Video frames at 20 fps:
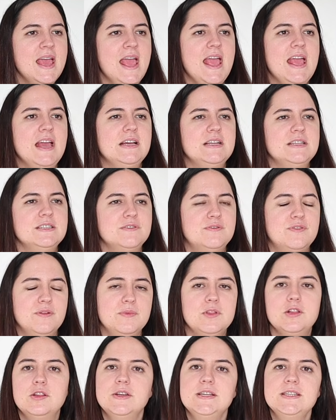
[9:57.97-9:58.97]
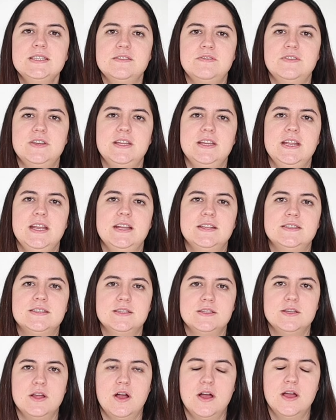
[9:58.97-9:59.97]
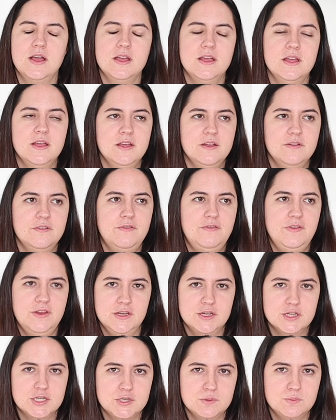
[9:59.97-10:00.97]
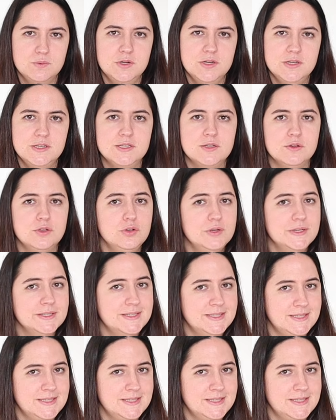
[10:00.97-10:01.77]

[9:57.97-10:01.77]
And from the looks of it, it's not finished wood, so you could